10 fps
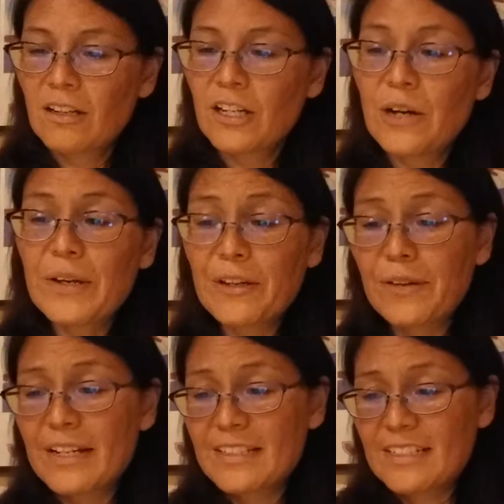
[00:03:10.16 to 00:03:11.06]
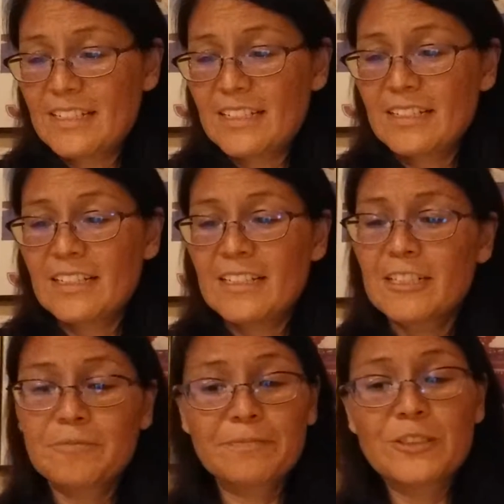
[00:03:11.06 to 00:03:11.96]
Going crazy,
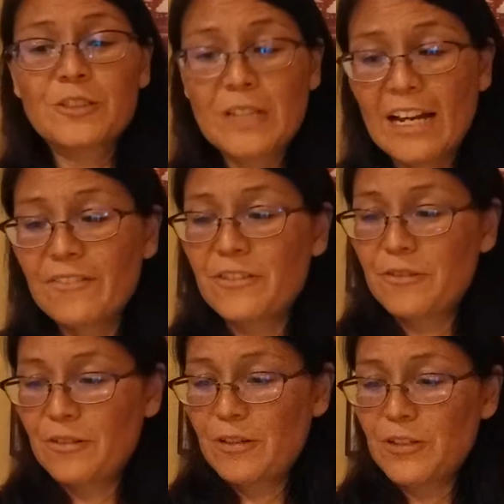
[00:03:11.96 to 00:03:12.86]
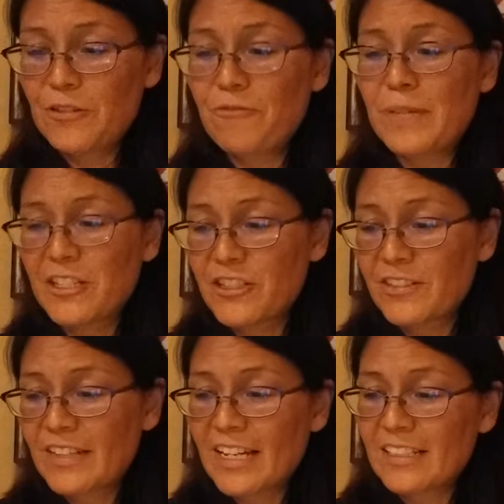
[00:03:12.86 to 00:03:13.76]
you've
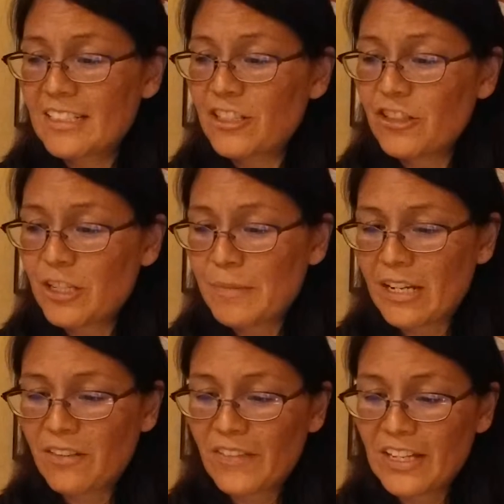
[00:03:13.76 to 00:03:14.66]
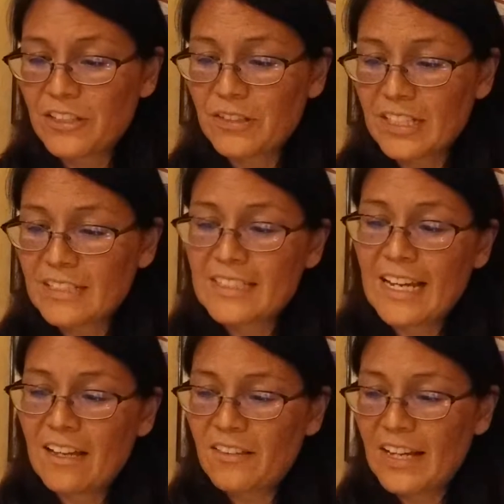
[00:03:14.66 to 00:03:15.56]
mentioned that in your email that you can
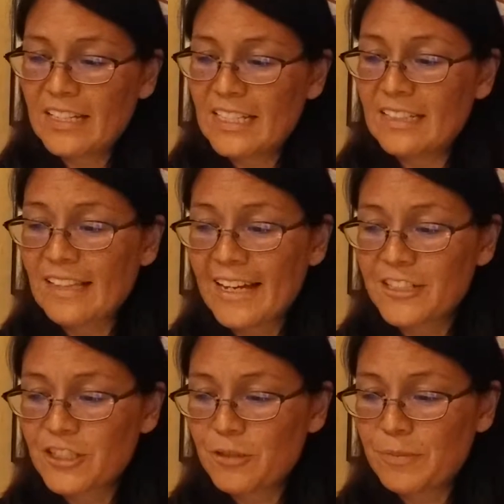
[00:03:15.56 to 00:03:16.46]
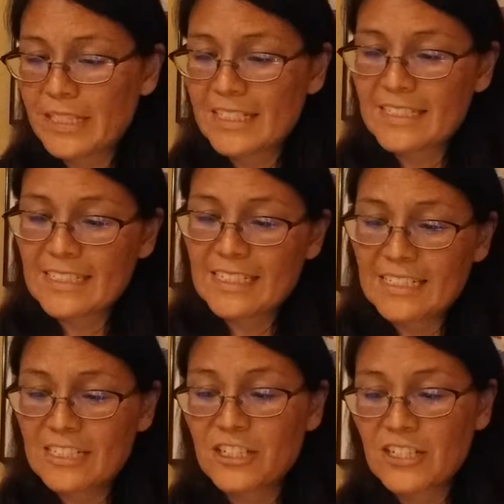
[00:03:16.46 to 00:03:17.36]
tell that he likes you because he
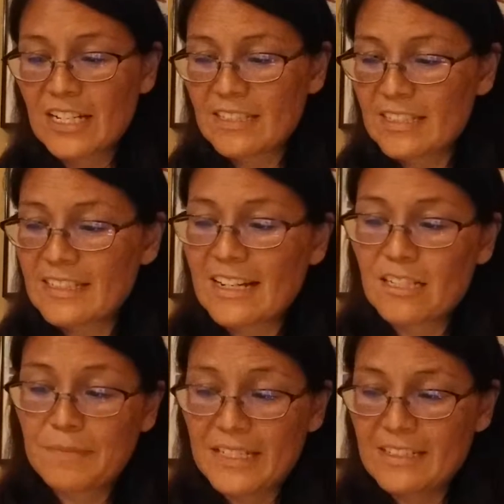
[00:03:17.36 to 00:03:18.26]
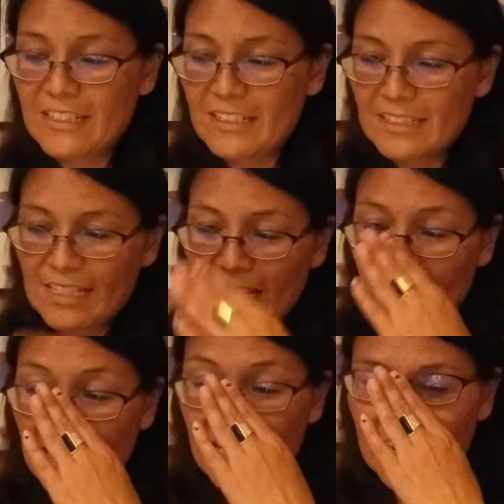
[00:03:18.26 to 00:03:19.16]
initiates the text messages,
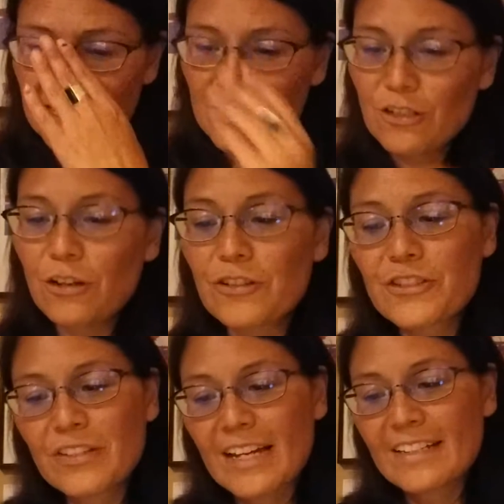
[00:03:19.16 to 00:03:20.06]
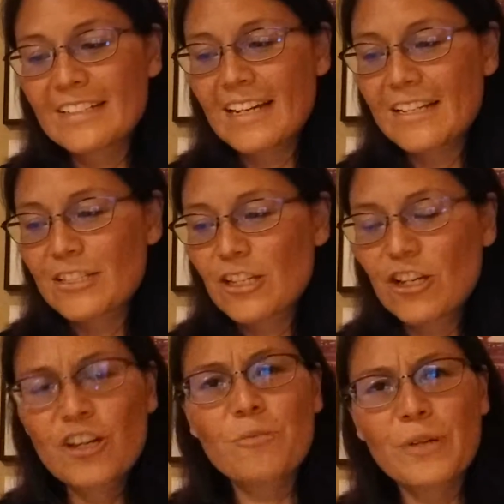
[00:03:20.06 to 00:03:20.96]
and he has told you that he does,
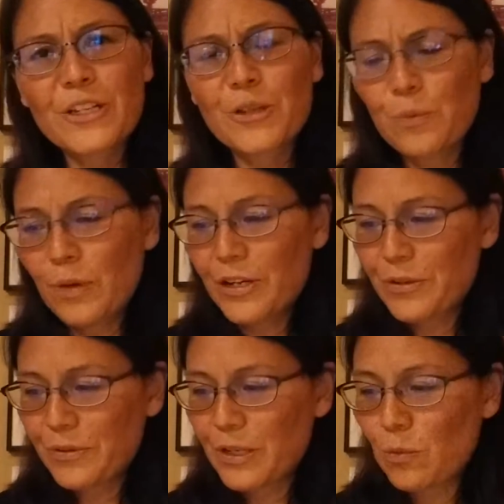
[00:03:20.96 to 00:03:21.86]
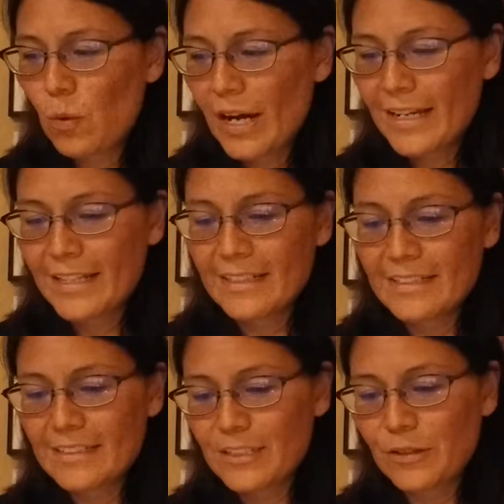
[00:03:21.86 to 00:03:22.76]
but you're wondering why he
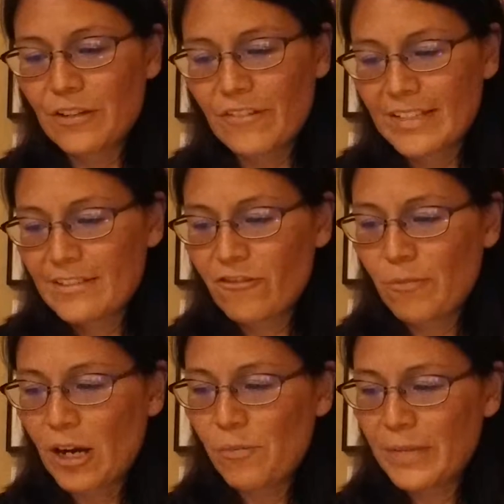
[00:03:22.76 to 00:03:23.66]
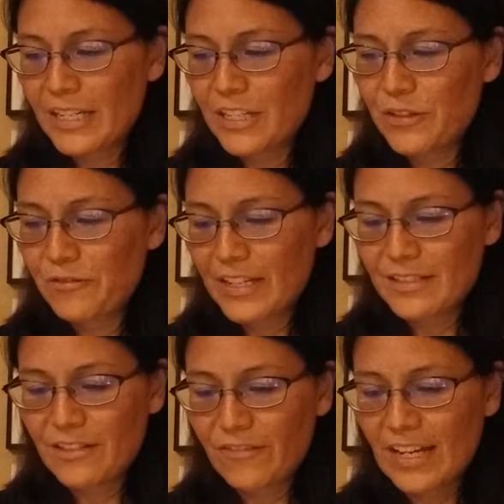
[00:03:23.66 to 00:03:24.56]
is so evasive about meeting you
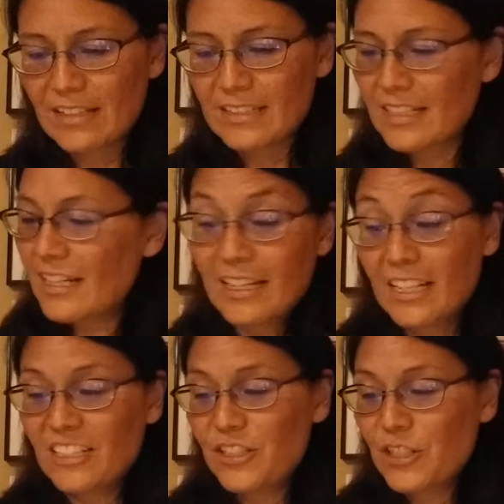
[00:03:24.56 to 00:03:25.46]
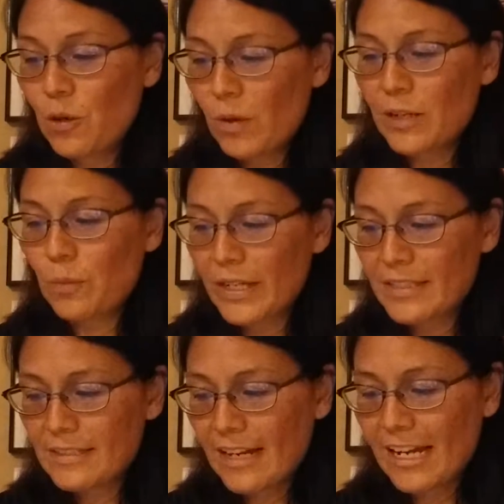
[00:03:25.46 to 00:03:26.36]
face to face, and you don't want to
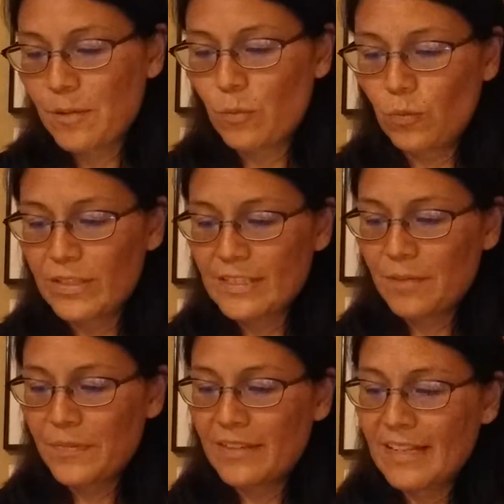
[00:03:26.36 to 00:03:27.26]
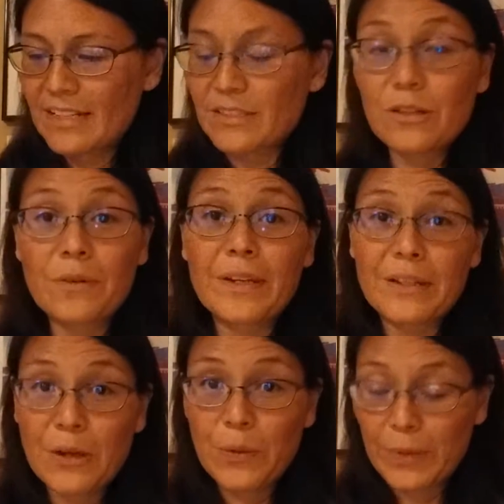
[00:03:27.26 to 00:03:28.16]
waste time with something that is going
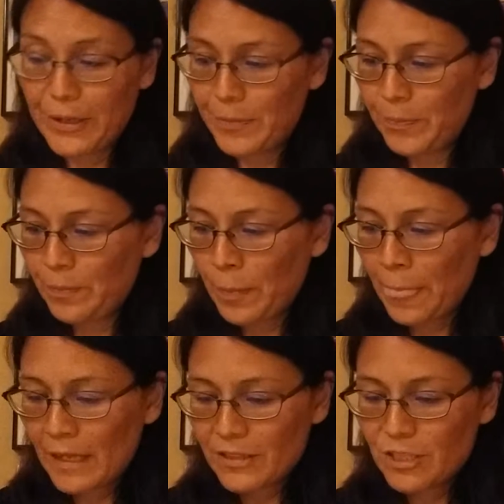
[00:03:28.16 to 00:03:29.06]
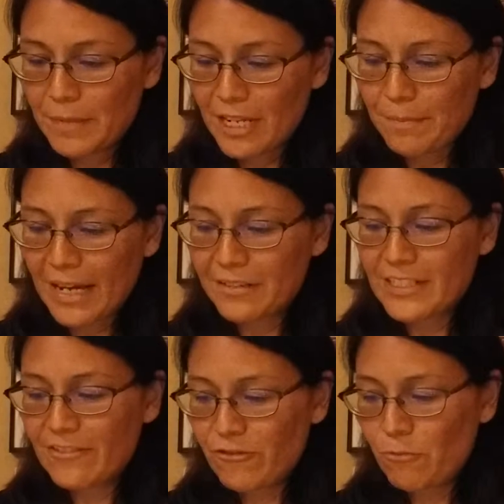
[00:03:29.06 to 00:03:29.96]
nowhere. To make matters
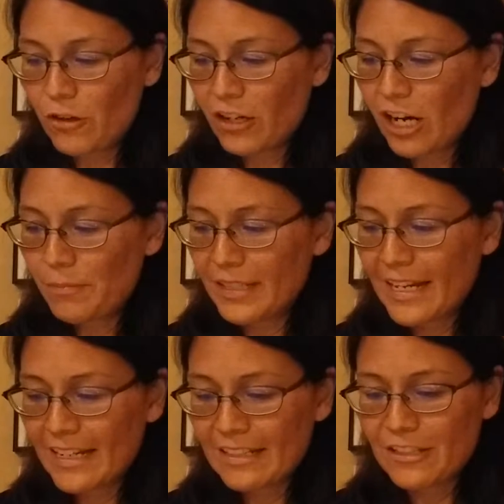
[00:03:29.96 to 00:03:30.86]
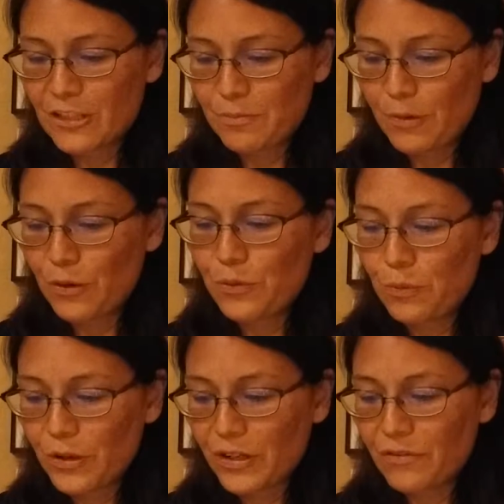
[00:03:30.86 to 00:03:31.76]
even more complicated, you both
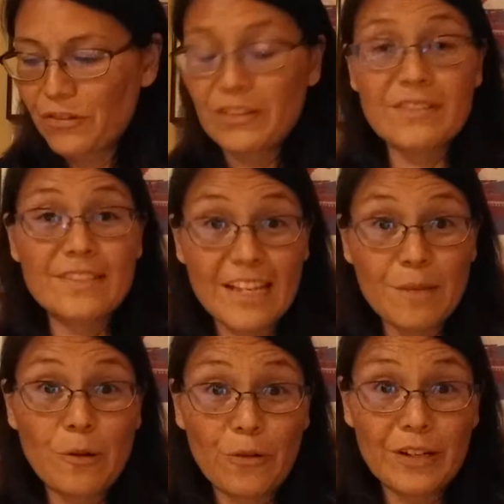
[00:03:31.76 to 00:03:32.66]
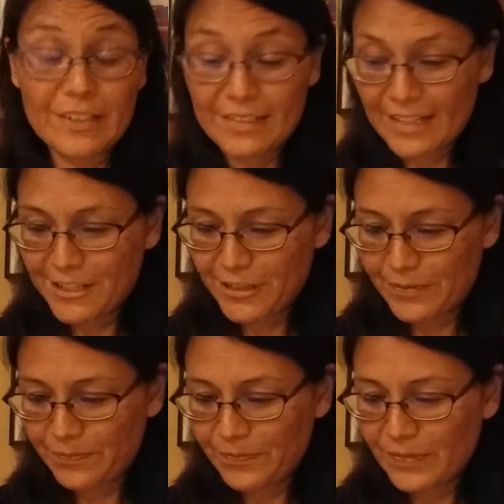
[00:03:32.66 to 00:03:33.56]
work for the same organization.